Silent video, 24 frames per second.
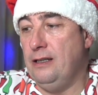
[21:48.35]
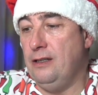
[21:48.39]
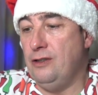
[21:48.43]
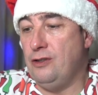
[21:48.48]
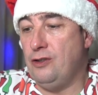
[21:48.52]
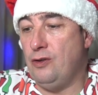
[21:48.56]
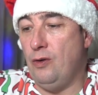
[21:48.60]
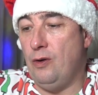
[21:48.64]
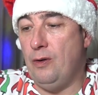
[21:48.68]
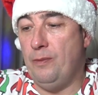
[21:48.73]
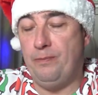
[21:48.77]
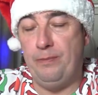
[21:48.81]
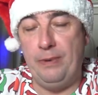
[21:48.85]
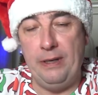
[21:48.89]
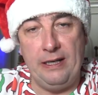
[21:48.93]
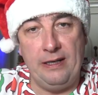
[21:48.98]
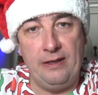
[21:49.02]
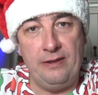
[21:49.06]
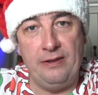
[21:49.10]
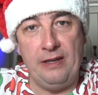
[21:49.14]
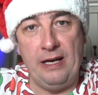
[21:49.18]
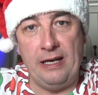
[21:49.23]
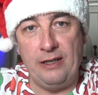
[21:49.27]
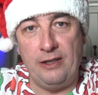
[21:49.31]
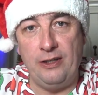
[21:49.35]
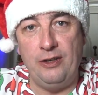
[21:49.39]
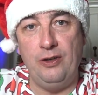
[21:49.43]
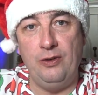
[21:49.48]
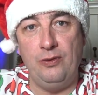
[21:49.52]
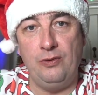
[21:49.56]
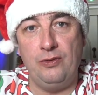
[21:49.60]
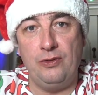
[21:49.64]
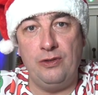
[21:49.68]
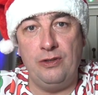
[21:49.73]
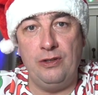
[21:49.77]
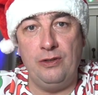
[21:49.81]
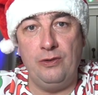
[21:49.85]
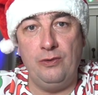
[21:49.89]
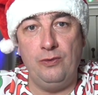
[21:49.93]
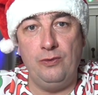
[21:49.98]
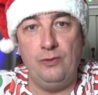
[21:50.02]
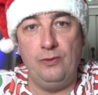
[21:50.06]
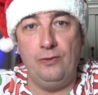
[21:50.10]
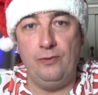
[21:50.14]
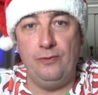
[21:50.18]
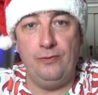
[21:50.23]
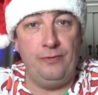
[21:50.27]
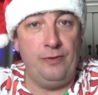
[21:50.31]
So a big thank you
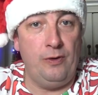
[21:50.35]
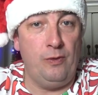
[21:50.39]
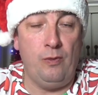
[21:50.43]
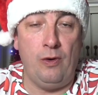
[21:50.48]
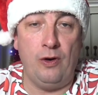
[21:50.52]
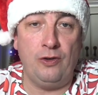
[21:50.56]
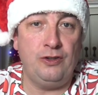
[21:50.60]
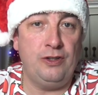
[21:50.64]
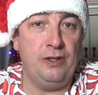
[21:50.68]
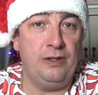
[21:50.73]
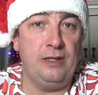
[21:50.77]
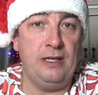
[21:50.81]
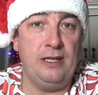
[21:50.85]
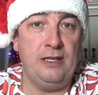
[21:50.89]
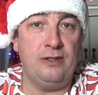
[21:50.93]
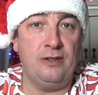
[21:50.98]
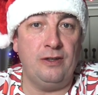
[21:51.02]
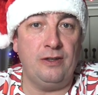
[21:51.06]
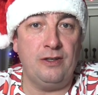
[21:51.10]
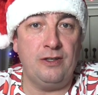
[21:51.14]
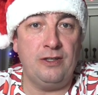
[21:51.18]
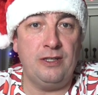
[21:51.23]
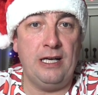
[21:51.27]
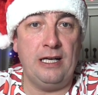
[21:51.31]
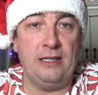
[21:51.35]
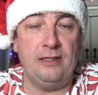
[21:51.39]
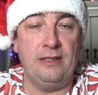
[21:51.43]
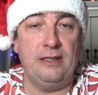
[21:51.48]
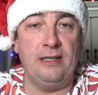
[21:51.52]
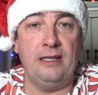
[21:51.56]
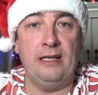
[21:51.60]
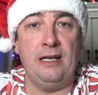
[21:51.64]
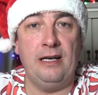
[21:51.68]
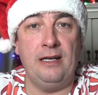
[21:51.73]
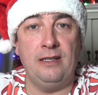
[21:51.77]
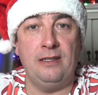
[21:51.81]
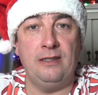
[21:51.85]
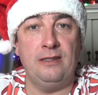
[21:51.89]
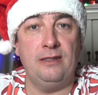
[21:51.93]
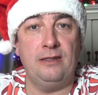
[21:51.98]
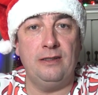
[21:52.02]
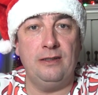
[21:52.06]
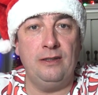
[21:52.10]
for watching these on a Saturday night.